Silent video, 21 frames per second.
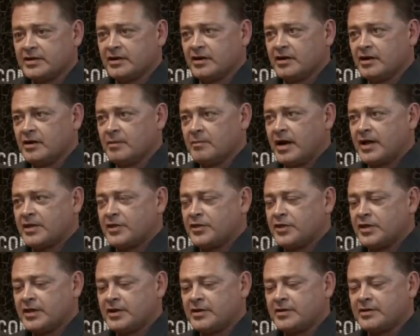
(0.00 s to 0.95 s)
I
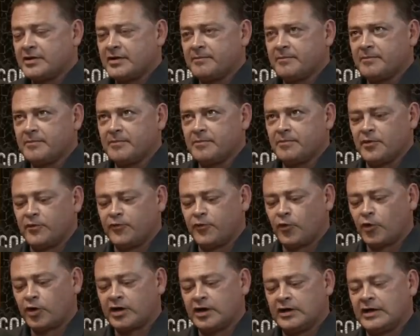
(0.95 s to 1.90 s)
think
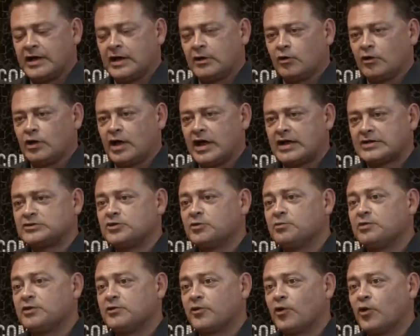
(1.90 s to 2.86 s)
before Canelo lost to
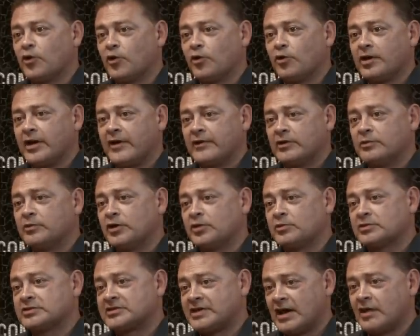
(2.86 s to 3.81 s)
Bivol, everybody
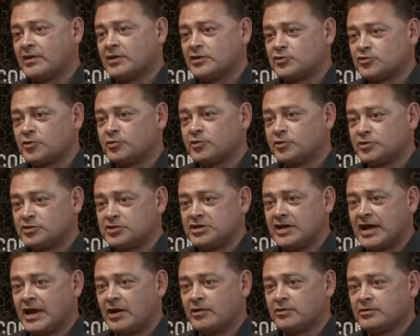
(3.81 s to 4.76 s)
was counting Triple
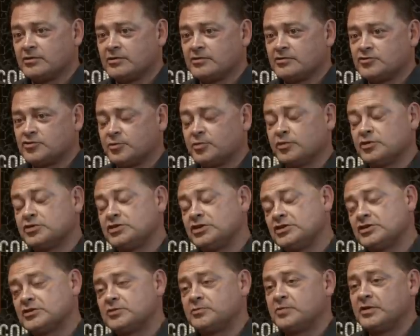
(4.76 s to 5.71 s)
G out. Triple G
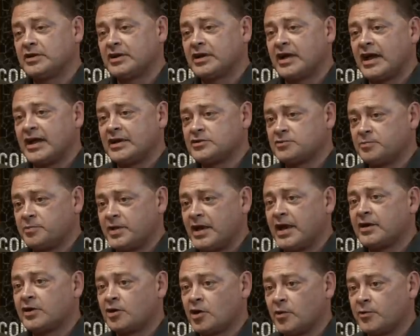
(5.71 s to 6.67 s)
just beat a guy in
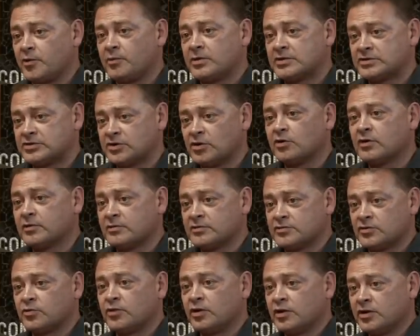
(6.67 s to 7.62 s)
Japan a couple months ago that
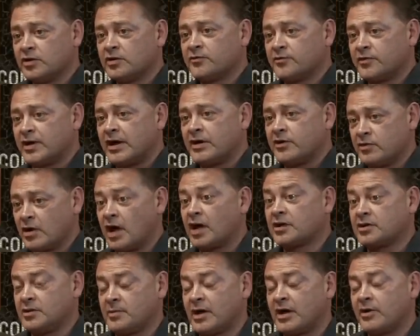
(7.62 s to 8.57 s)
was a really good fighter,
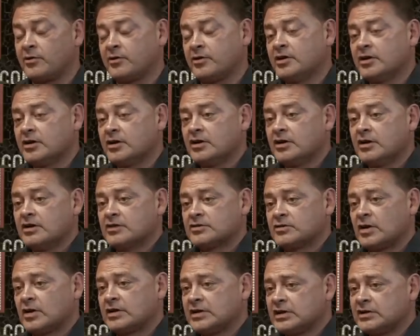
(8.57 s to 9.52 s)
knocked him out.
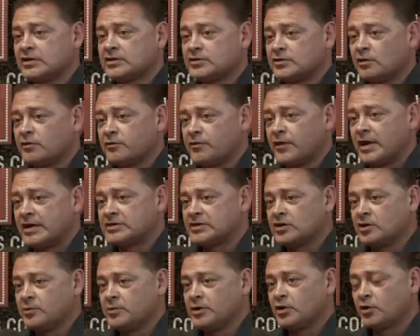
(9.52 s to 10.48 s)
So I think this third fight's
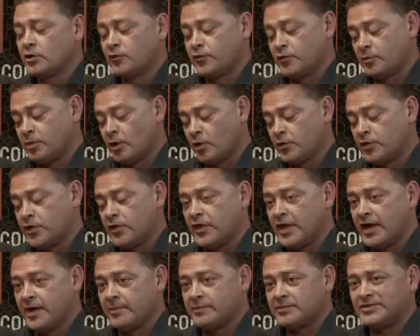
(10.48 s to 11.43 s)
going to be good for both of
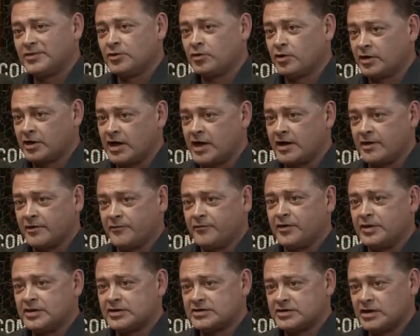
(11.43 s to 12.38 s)
them, you know, to kind of
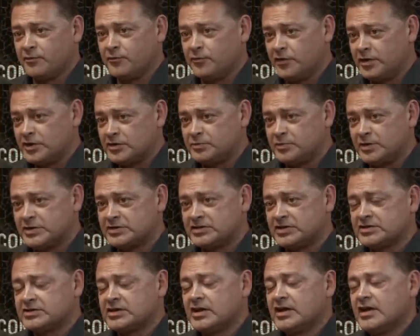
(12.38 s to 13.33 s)
finish unfinished
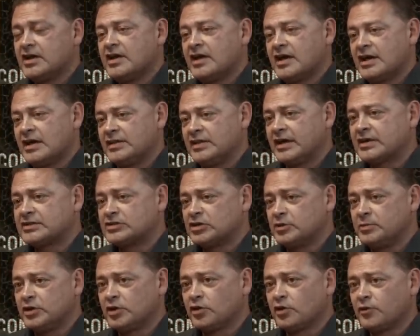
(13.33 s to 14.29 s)
business, and I think it's going to
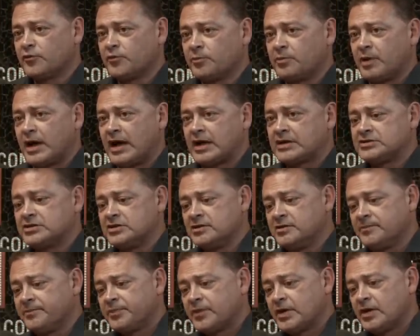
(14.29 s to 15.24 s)
be good for boxing.
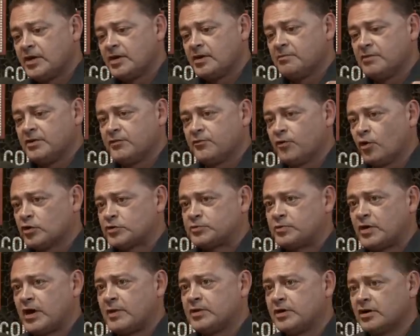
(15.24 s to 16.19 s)
Bivol's
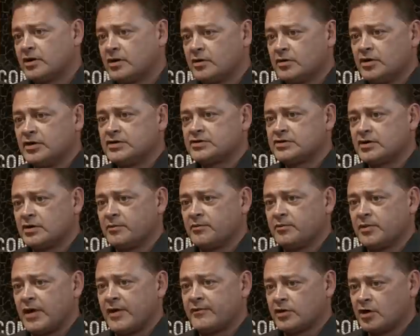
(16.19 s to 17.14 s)
probably he's going to
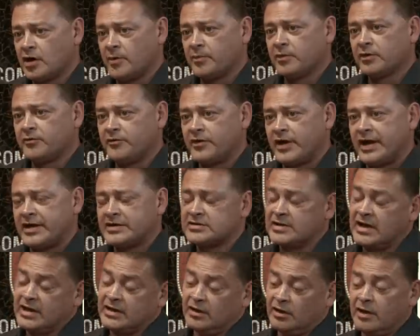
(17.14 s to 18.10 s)
have a couple of fights,
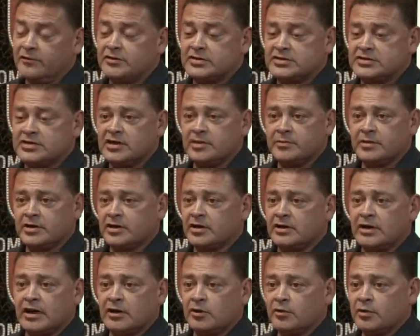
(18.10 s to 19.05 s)
and I'd love to see him and
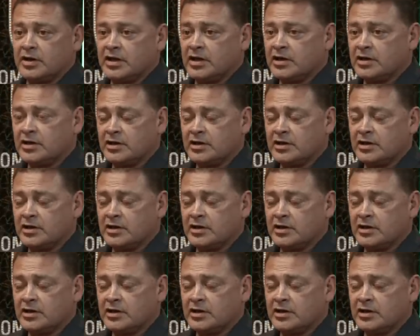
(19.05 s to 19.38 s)
Canelo again.